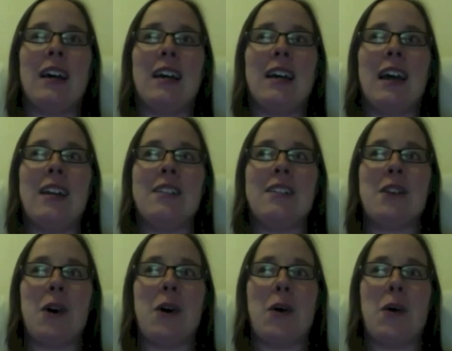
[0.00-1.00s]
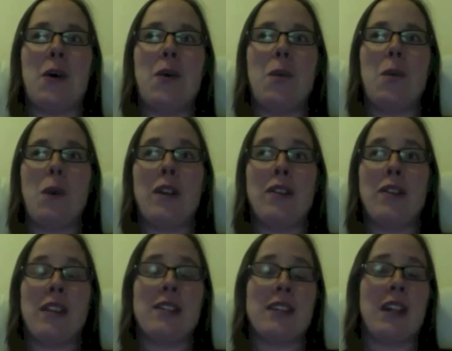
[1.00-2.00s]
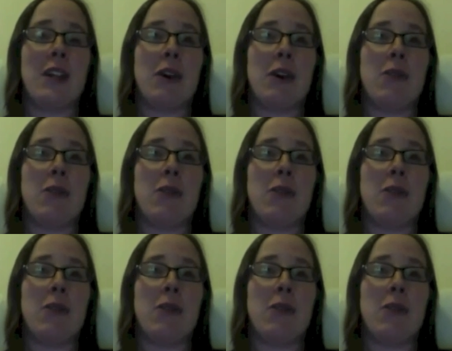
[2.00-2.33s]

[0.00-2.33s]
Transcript: and so one of the things LRO